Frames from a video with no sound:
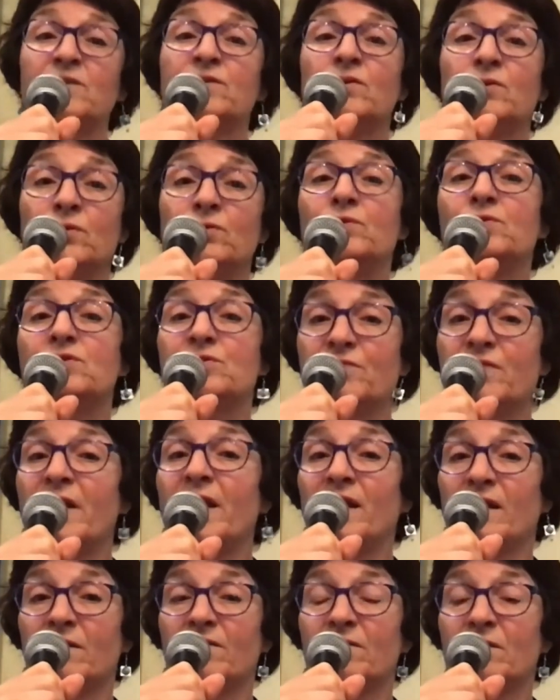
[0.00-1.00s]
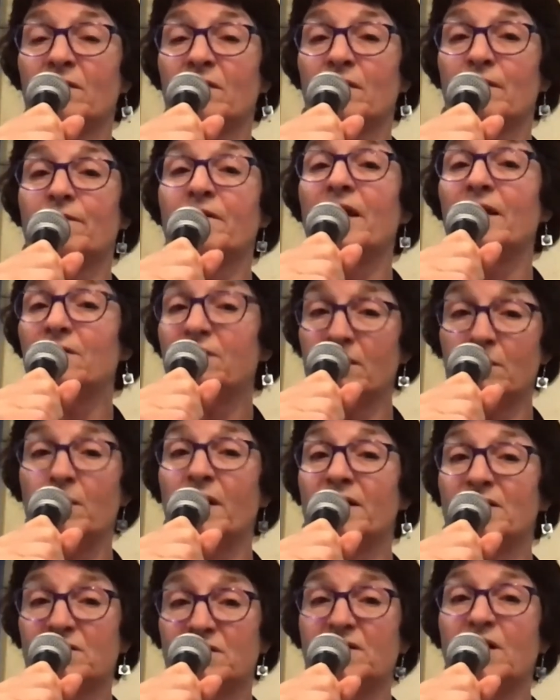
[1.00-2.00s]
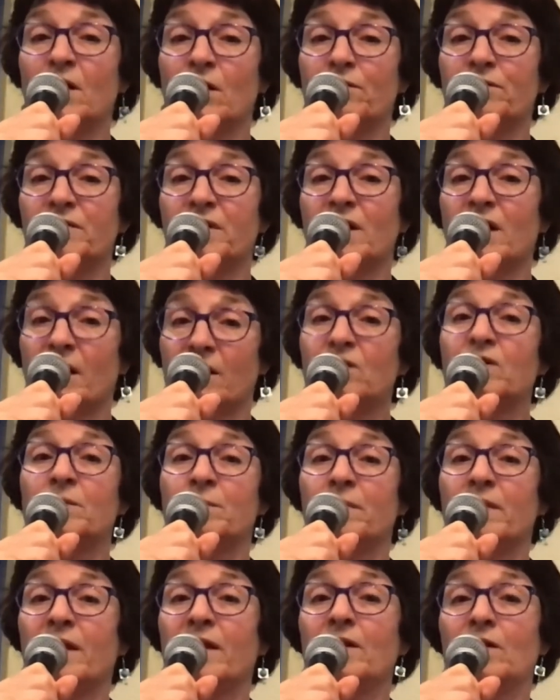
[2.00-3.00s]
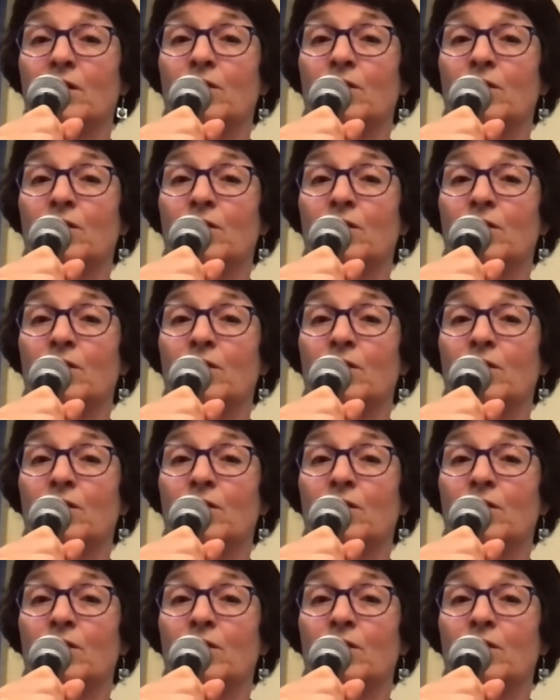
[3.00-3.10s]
to lose faith in myself that I could make